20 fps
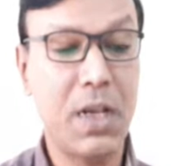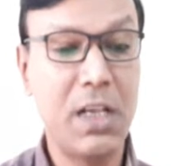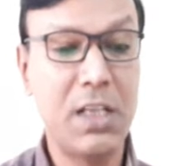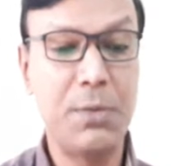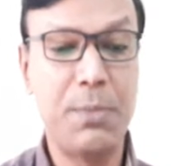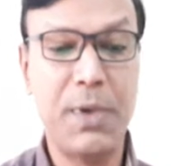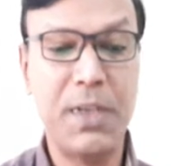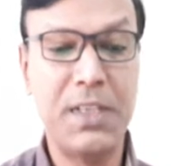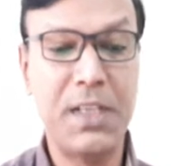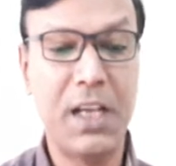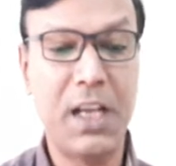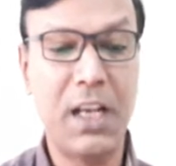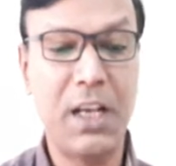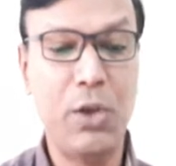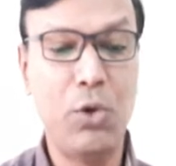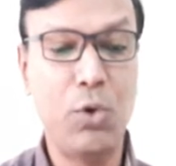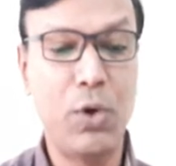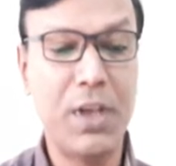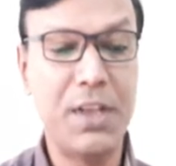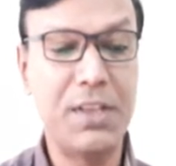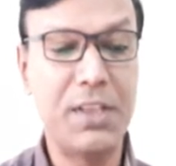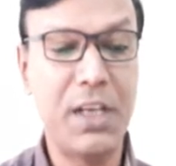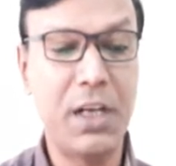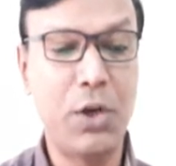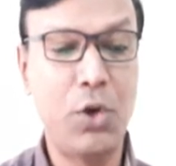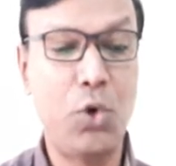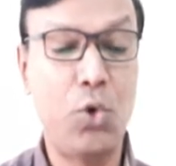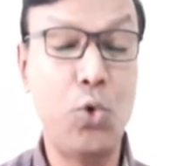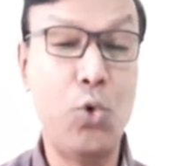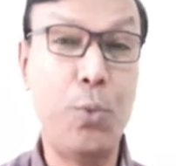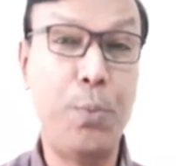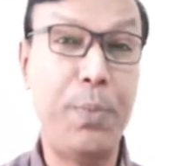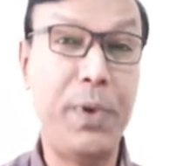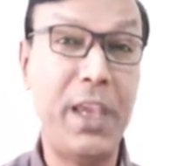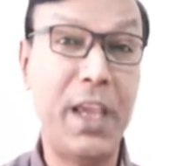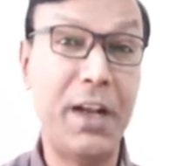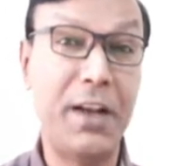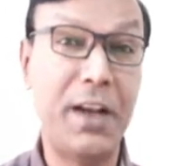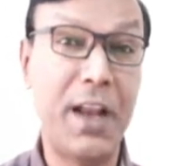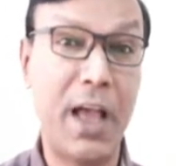is basically you can say two
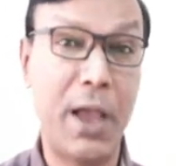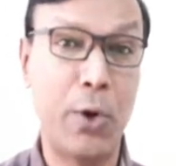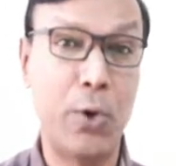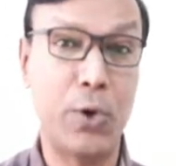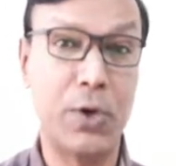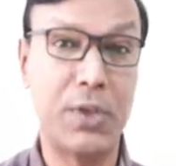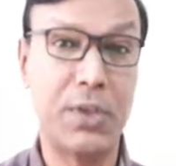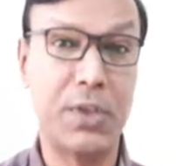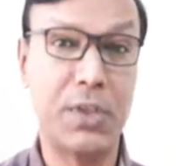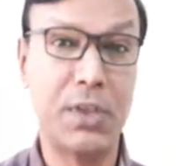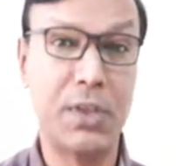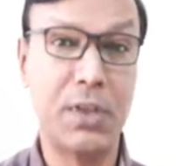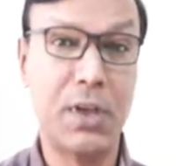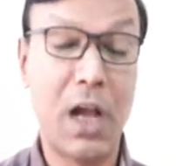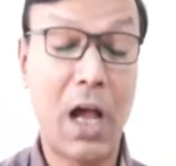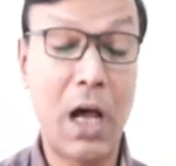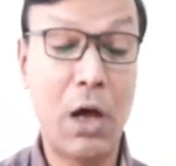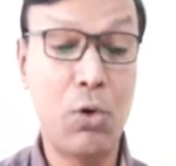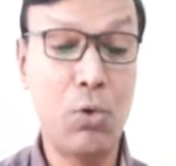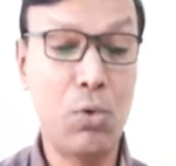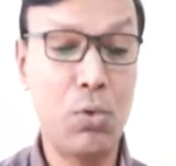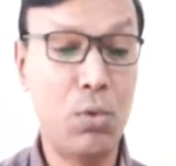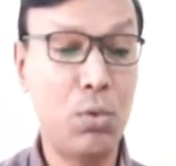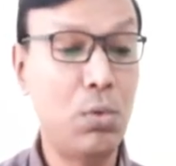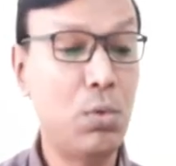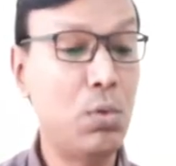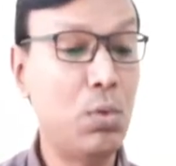PN diodes. How?